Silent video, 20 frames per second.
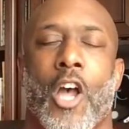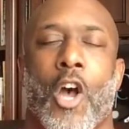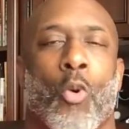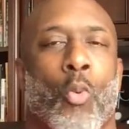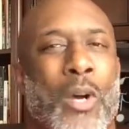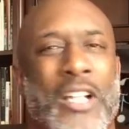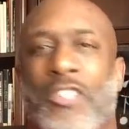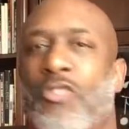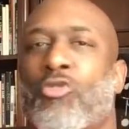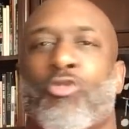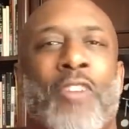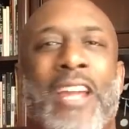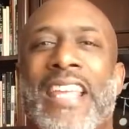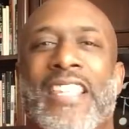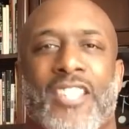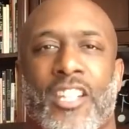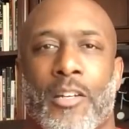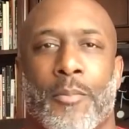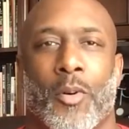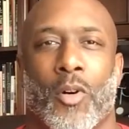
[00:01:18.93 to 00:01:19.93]
What's
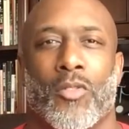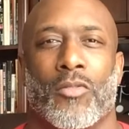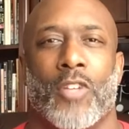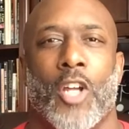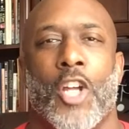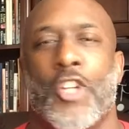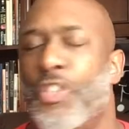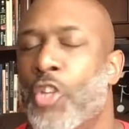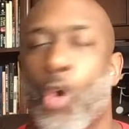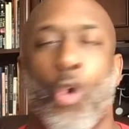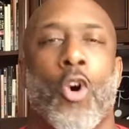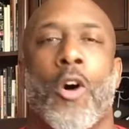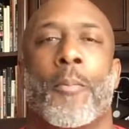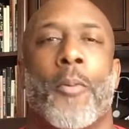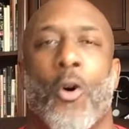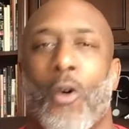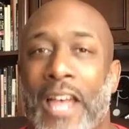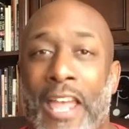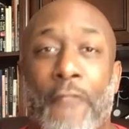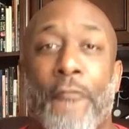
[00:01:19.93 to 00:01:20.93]
reasonable,
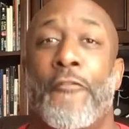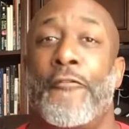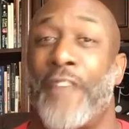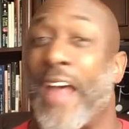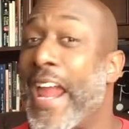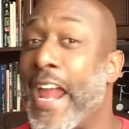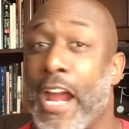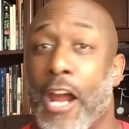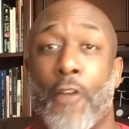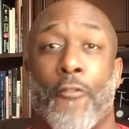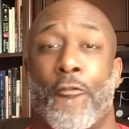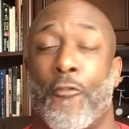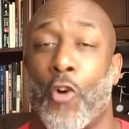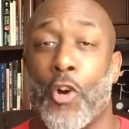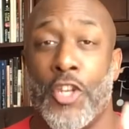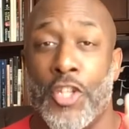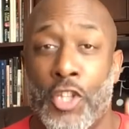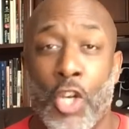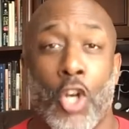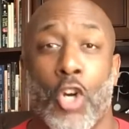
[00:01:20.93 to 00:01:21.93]
doable, and fair
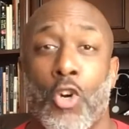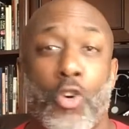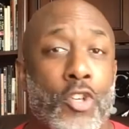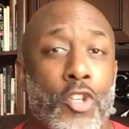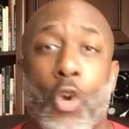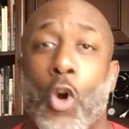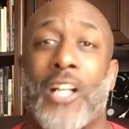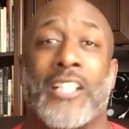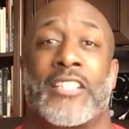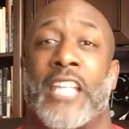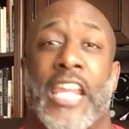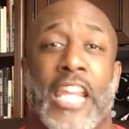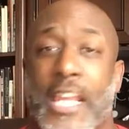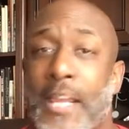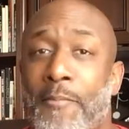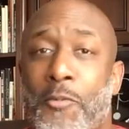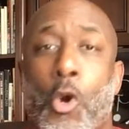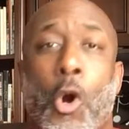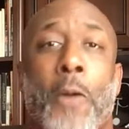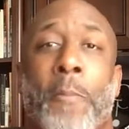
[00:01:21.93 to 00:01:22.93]
for you, your
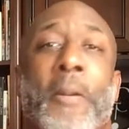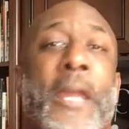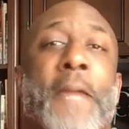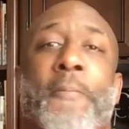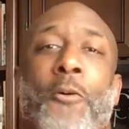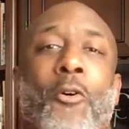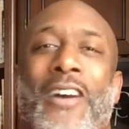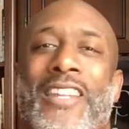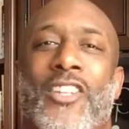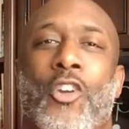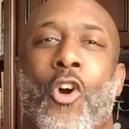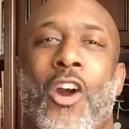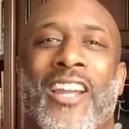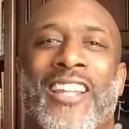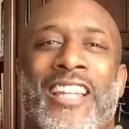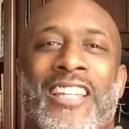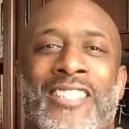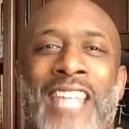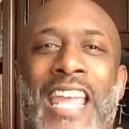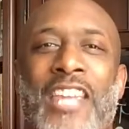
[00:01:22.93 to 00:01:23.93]
team, your people, and the
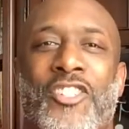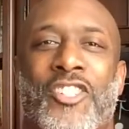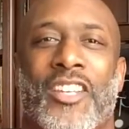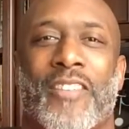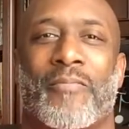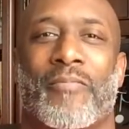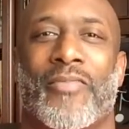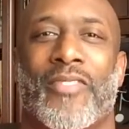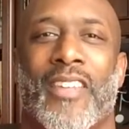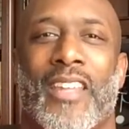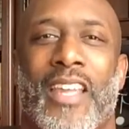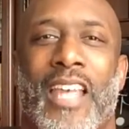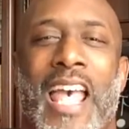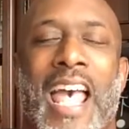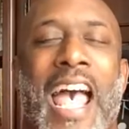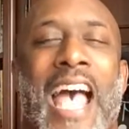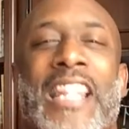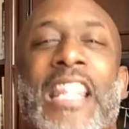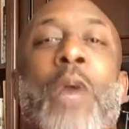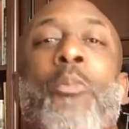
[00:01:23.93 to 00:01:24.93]
organization.
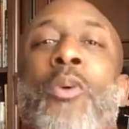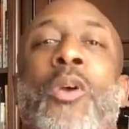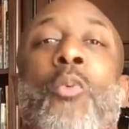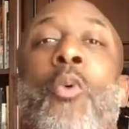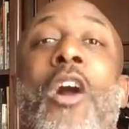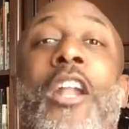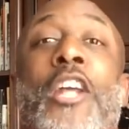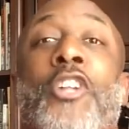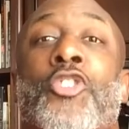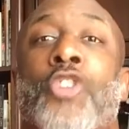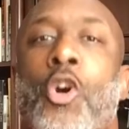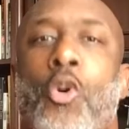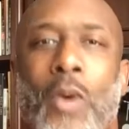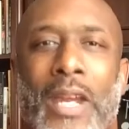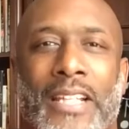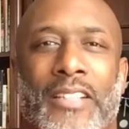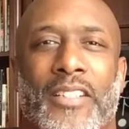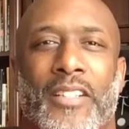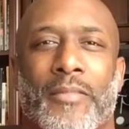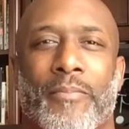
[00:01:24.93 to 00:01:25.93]
And then we want to do
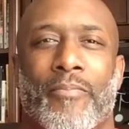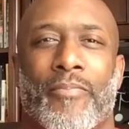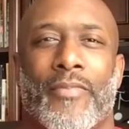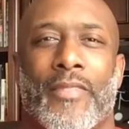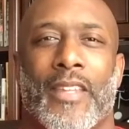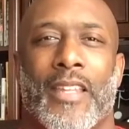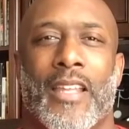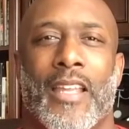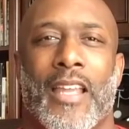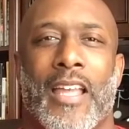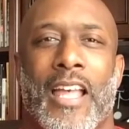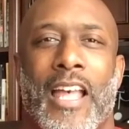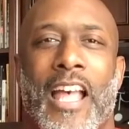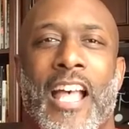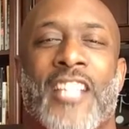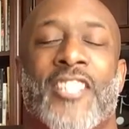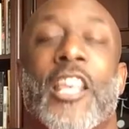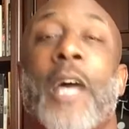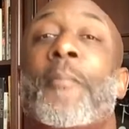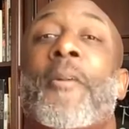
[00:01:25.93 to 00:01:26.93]
it.
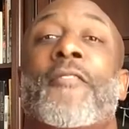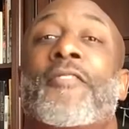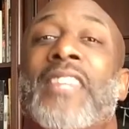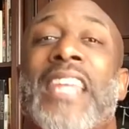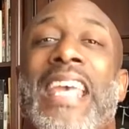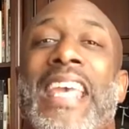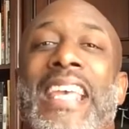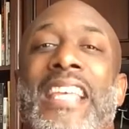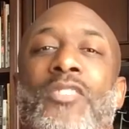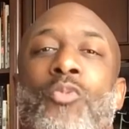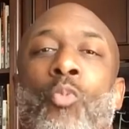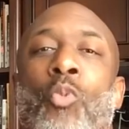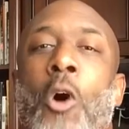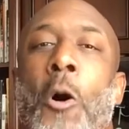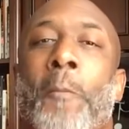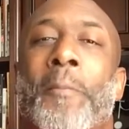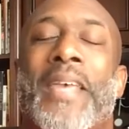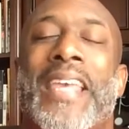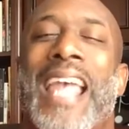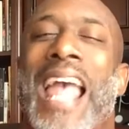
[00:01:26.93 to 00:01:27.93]
Some of these
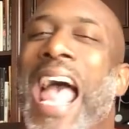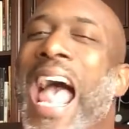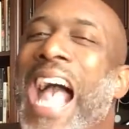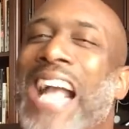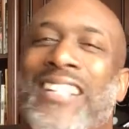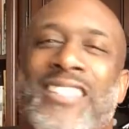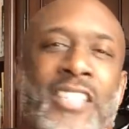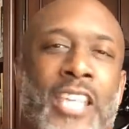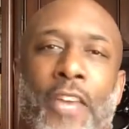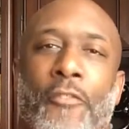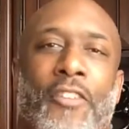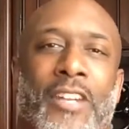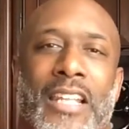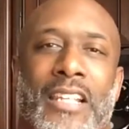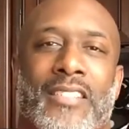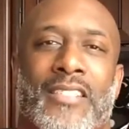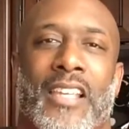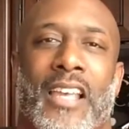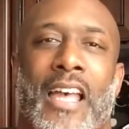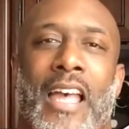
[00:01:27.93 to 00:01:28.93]
will be
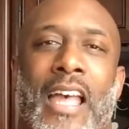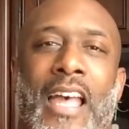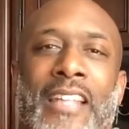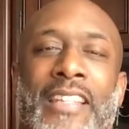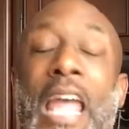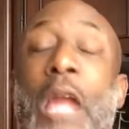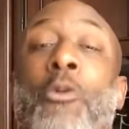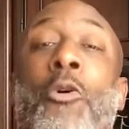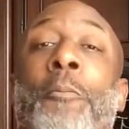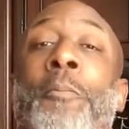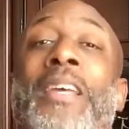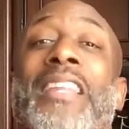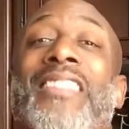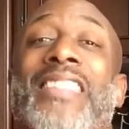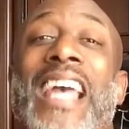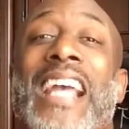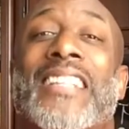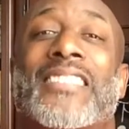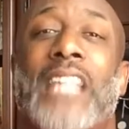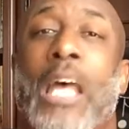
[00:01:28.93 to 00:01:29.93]
activities. They will be
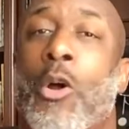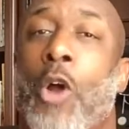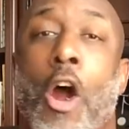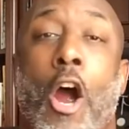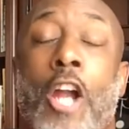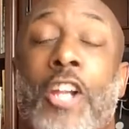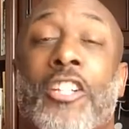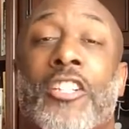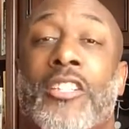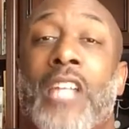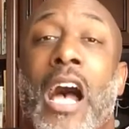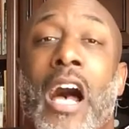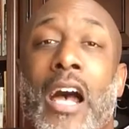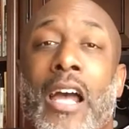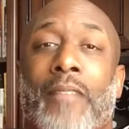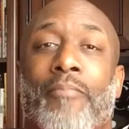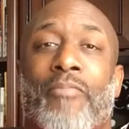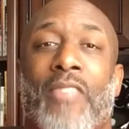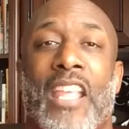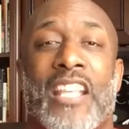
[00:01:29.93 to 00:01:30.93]
things that are
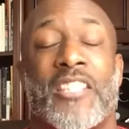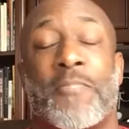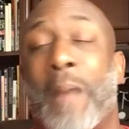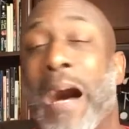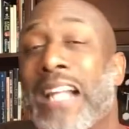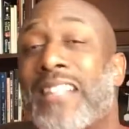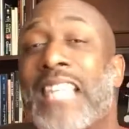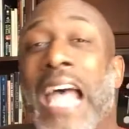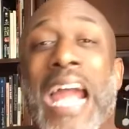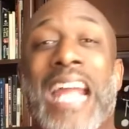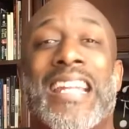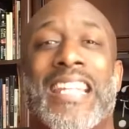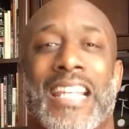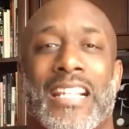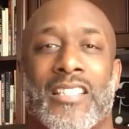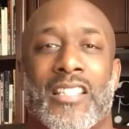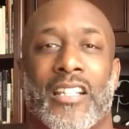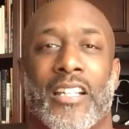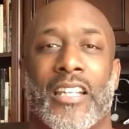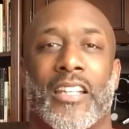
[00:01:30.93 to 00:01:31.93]
done
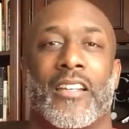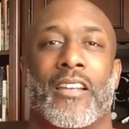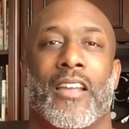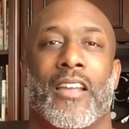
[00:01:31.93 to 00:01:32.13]
spontaneously.